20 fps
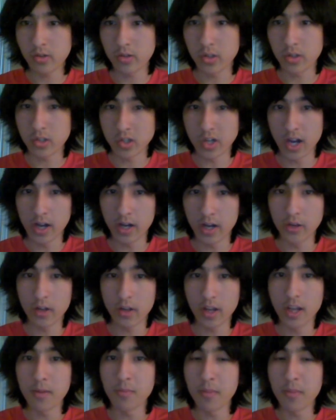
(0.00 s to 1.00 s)
to the child
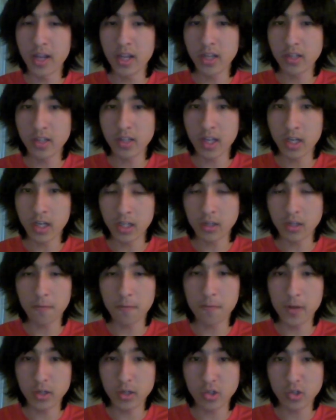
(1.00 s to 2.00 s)
and maintaining the
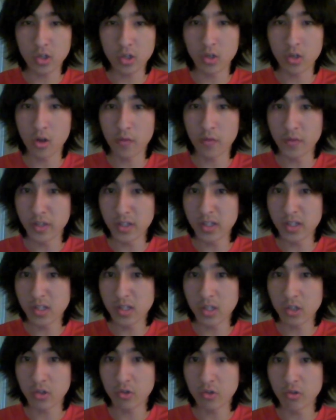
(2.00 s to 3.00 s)
fiction of the
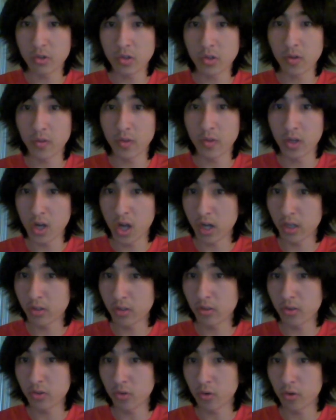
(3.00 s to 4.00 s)
disinterest of the
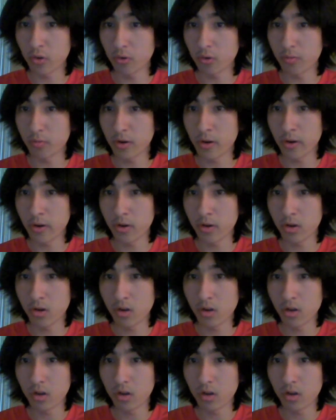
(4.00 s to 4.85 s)
non-custodial parent,